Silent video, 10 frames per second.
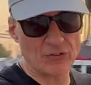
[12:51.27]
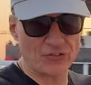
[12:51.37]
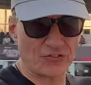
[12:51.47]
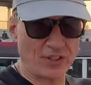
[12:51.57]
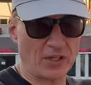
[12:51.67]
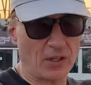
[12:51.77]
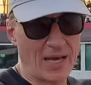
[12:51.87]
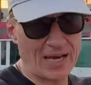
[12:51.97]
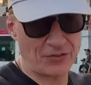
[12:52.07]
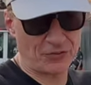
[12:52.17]
still
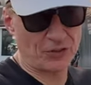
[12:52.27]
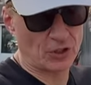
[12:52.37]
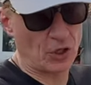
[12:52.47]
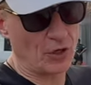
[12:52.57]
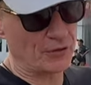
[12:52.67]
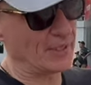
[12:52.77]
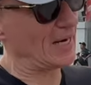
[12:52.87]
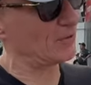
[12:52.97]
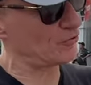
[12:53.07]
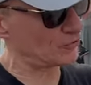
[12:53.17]
hasn't gone
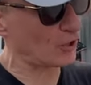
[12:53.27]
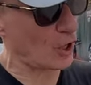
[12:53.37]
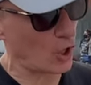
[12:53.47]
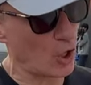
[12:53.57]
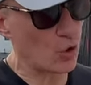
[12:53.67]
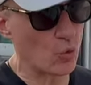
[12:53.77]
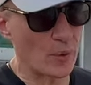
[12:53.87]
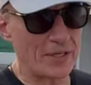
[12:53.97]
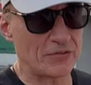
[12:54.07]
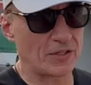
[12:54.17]
down. This has got a long
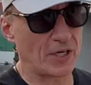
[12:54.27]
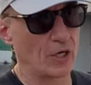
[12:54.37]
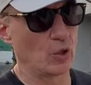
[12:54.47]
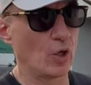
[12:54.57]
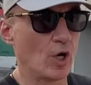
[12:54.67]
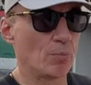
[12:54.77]
way to go.